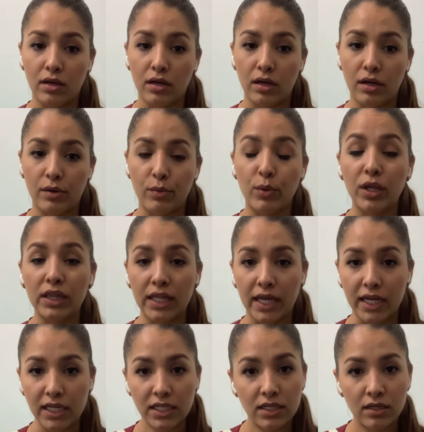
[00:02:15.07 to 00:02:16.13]

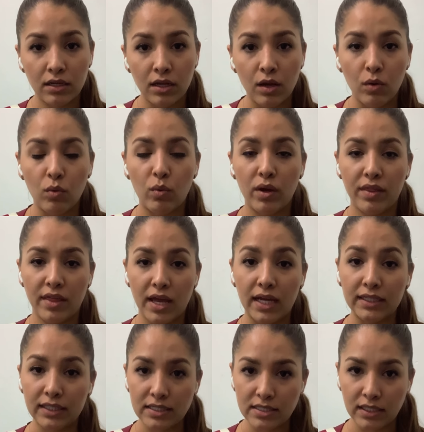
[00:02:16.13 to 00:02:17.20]
relate with the
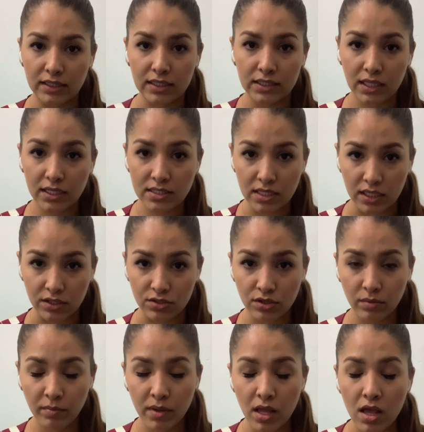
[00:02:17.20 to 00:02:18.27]
antisynthetase syndrome,
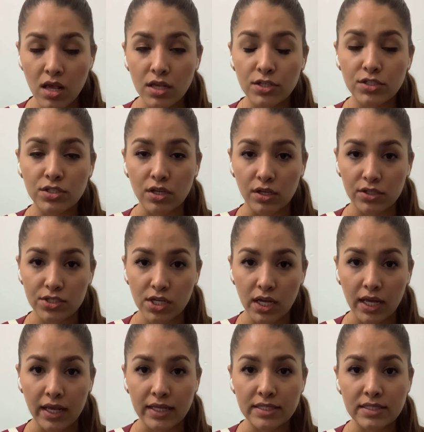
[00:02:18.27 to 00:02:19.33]
such
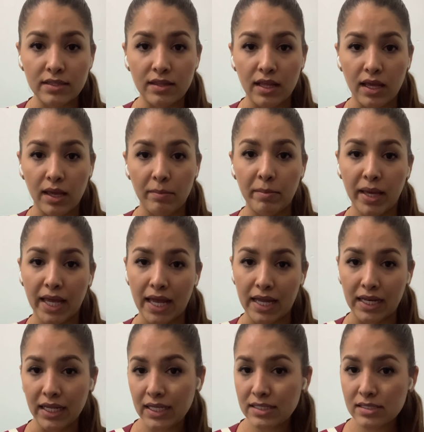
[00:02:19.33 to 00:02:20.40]
as the
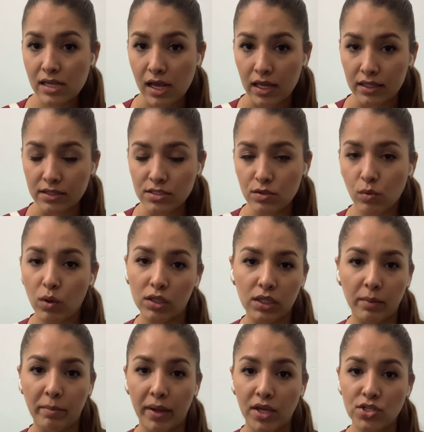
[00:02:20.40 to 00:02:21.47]
mechanics hands. Well, the
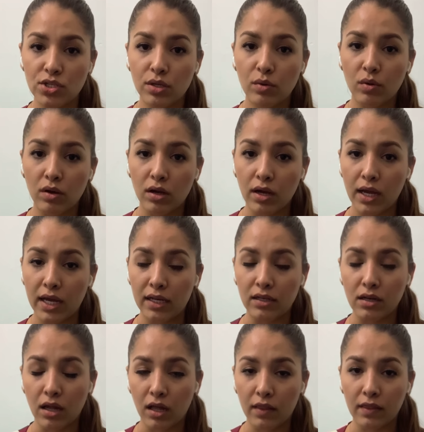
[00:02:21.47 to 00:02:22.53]
patient had
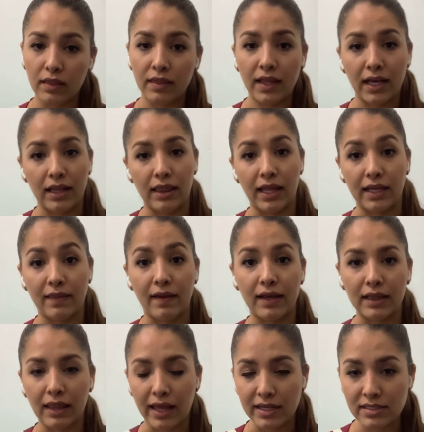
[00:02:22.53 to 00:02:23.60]
not the
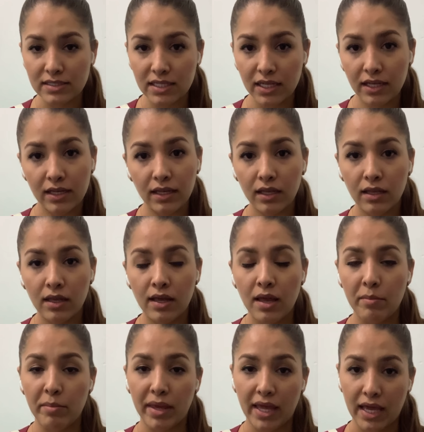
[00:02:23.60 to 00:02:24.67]
classic
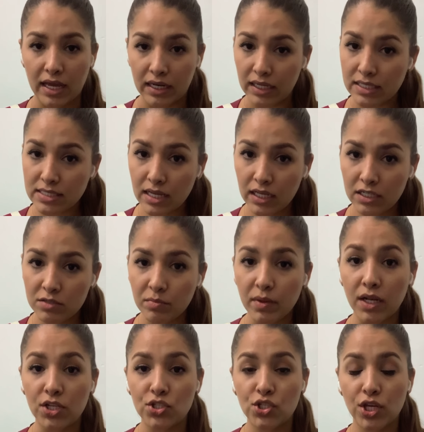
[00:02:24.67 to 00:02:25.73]
mechanics hand, but
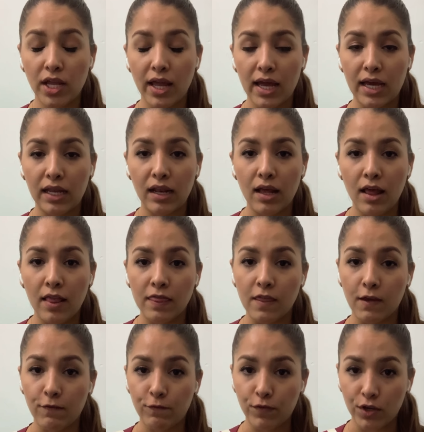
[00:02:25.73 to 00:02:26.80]
she had the
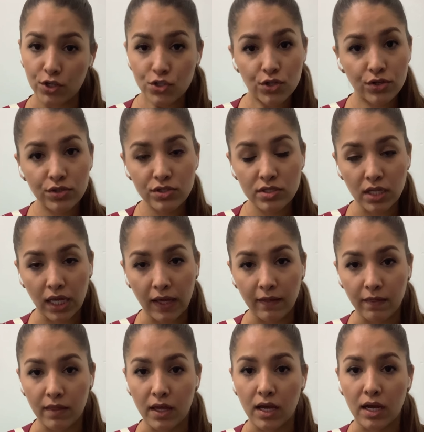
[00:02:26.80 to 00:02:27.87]
fissures in
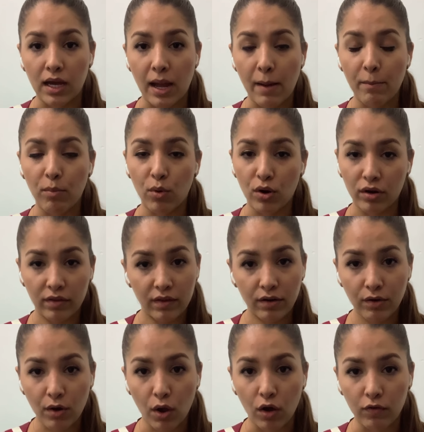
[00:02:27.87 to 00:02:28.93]
the border
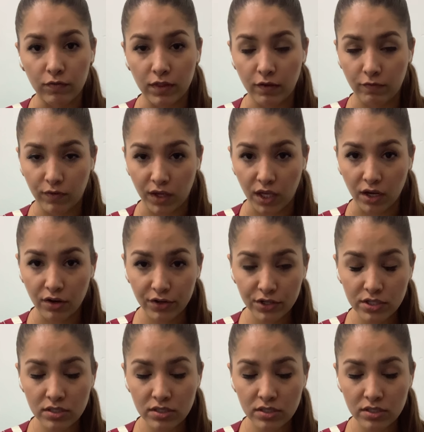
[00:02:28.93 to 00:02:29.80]
of the fingers.